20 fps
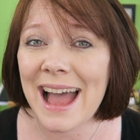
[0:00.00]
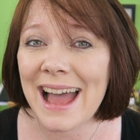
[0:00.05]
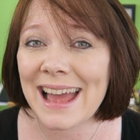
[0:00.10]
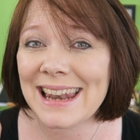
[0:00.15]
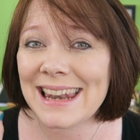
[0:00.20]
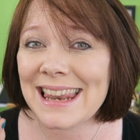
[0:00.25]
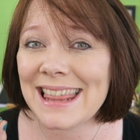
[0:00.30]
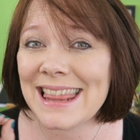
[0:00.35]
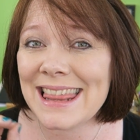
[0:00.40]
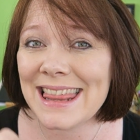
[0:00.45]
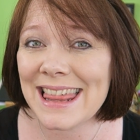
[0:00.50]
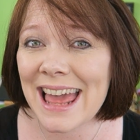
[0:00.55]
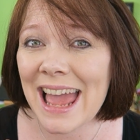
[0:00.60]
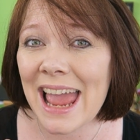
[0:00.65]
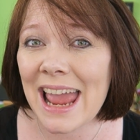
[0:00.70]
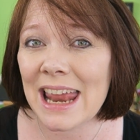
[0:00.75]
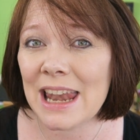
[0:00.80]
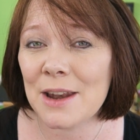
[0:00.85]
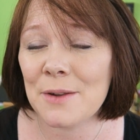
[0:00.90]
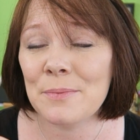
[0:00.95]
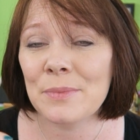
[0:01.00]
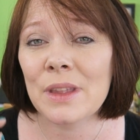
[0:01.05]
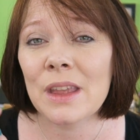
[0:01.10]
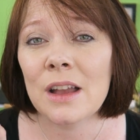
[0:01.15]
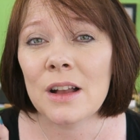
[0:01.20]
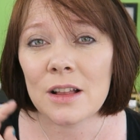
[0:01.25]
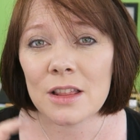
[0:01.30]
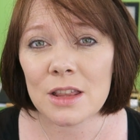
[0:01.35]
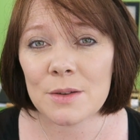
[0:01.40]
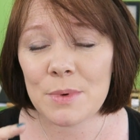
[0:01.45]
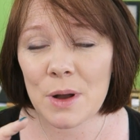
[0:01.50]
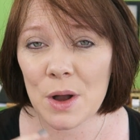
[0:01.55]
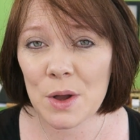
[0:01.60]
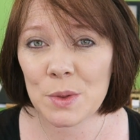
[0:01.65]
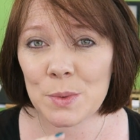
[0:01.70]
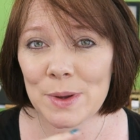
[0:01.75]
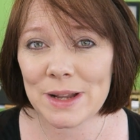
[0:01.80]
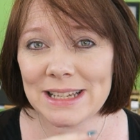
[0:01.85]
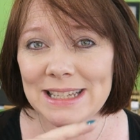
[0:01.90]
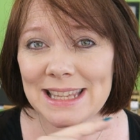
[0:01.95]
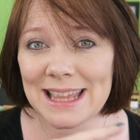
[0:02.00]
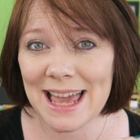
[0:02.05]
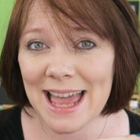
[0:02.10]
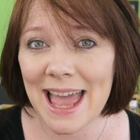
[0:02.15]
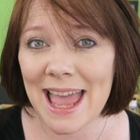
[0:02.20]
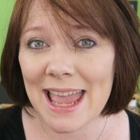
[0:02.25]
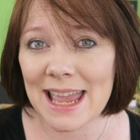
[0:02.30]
and then the pathway to the